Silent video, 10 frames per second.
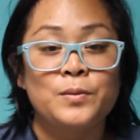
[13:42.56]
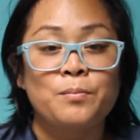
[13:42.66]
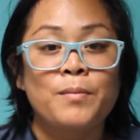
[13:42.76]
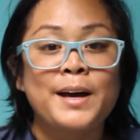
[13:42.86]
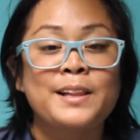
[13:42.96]

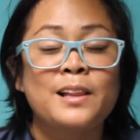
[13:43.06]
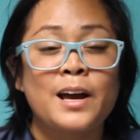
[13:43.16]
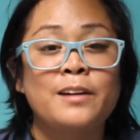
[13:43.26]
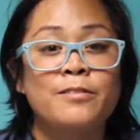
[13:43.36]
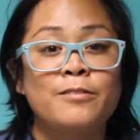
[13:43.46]
My
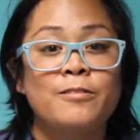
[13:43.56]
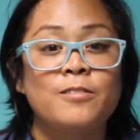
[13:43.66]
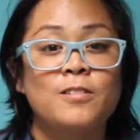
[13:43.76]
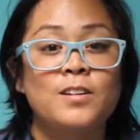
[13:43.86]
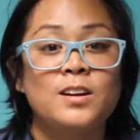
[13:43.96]
life
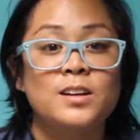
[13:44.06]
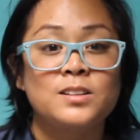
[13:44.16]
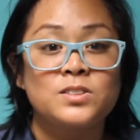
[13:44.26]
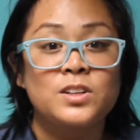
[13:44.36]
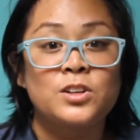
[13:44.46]

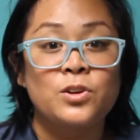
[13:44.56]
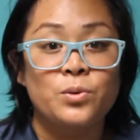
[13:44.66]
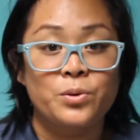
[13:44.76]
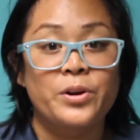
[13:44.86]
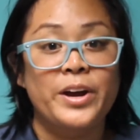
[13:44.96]
is in
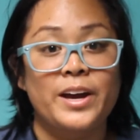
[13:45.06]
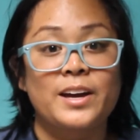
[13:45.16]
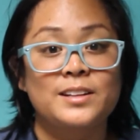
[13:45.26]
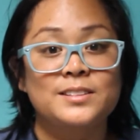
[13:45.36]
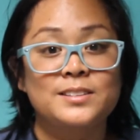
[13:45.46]
your
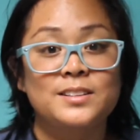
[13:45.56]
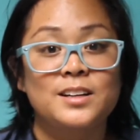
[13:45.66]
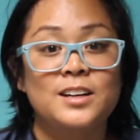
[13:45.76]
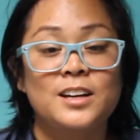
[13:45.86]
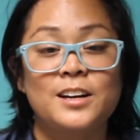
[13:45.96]
hands.
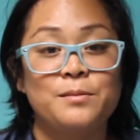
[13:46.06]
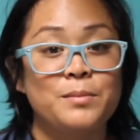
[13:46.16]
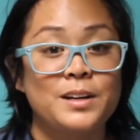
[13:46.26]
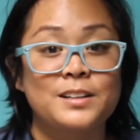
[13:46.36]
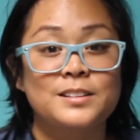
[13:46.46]

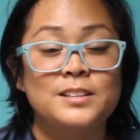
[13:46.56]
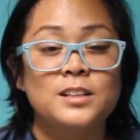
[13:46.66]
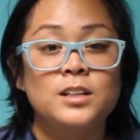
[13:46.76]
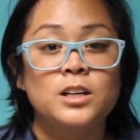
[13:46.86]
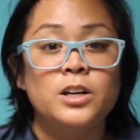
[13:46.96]
Amen.
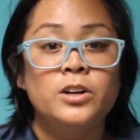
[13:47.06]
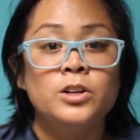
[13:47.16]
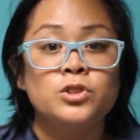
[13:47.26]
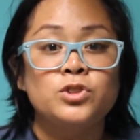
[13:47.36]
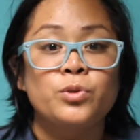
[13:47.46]

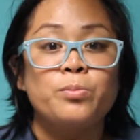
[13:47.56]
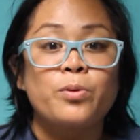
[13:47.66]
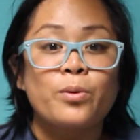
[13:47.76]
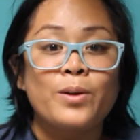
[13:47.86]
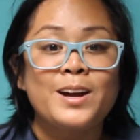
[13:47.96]
So
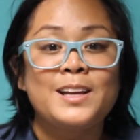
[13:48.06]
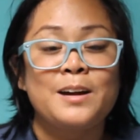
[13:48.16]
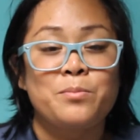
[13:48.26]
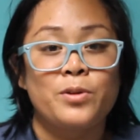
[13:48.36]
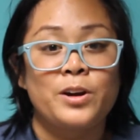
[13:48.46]
pray
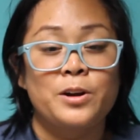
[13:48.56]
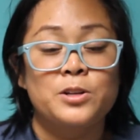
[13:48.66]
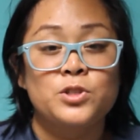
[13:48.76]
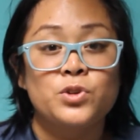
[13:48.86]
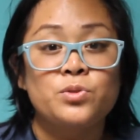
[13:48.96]
that prayer.
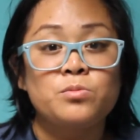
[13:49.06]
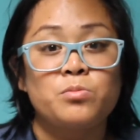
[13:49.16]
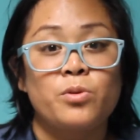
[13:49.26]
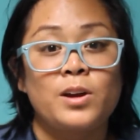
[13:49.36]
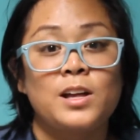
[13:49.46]
Don't
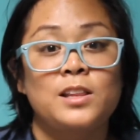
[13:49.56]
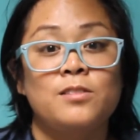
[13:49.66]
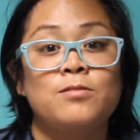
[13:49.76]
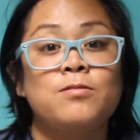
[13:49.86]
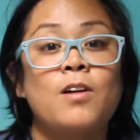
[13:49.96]
pray the
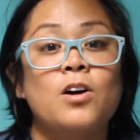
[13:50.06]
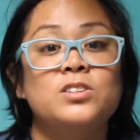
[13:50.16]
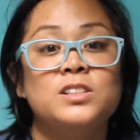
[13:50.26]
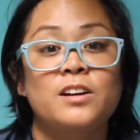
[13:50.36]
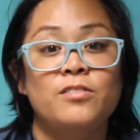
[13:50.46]
false
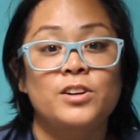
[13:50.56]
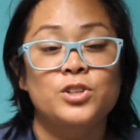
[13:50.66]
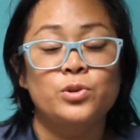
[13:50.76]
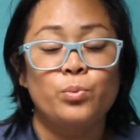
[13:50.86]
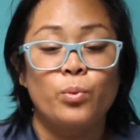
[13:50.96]

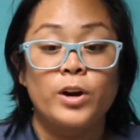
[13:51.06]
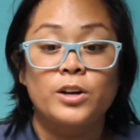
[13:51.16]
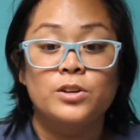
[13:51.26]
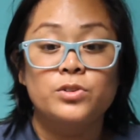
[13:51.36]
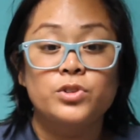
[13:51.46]
salvation where
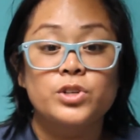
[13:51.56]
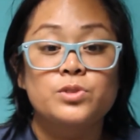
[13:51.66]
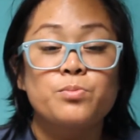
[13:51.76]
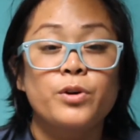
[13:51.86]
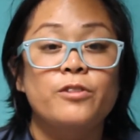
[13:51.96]
you
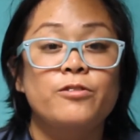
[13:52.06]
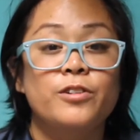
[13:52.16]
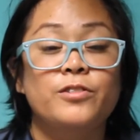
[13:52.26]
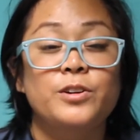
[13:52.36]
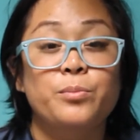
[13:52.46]
just put
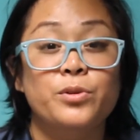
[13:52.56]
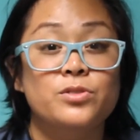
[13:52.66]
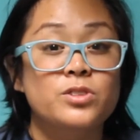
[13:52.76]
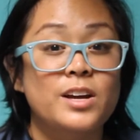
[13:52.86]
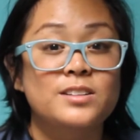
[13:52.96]

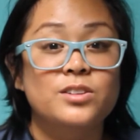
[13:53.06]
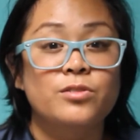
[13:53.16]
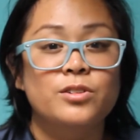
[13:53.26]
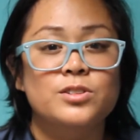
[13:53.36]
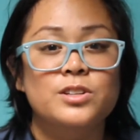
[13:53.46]
50% of
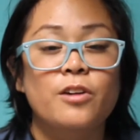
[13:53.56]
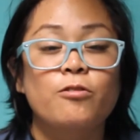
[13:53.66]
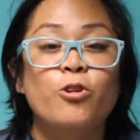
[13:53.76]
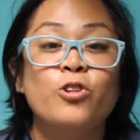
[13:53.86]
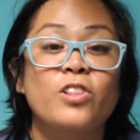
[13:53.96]
yourself
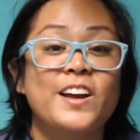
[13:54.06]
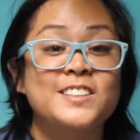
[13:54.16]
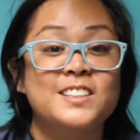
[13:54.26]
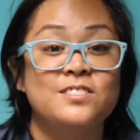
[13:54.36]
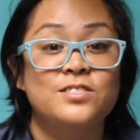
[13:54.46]
or less
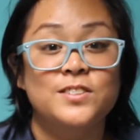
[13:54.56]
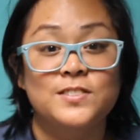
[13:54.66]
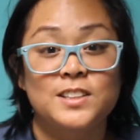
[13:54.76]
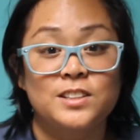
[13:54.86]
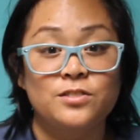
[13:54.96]
than
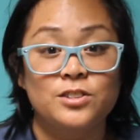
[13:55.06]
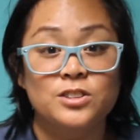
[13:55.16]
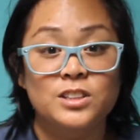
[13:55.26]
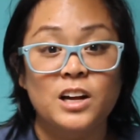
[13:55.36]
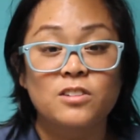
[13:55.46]
50 of
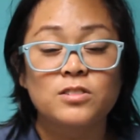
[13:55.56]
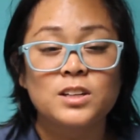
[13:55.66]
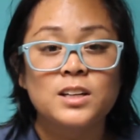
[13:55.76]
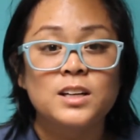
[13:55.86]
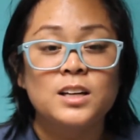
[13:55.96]
yourself.
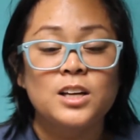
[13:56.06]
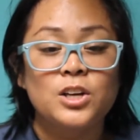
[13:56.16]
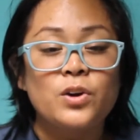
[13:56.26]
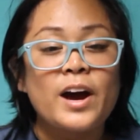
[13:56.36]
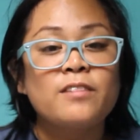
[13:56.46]

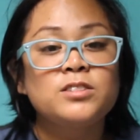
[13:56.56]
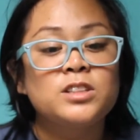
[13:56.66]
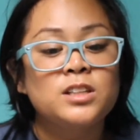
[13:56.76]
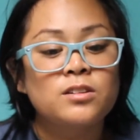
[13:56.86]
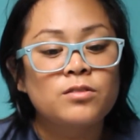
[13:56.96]
You have to
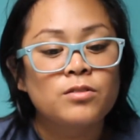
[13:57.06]
give